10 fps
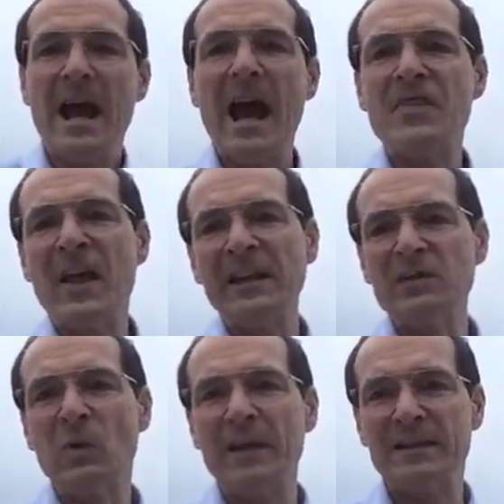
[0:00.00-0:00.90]
And that
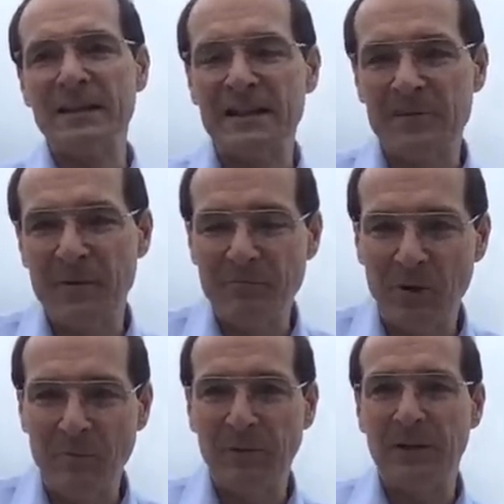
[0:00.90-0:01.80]
is why cities have been
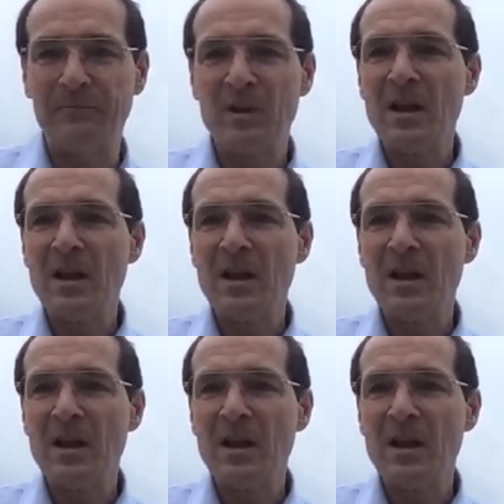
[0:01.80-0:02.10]
popular.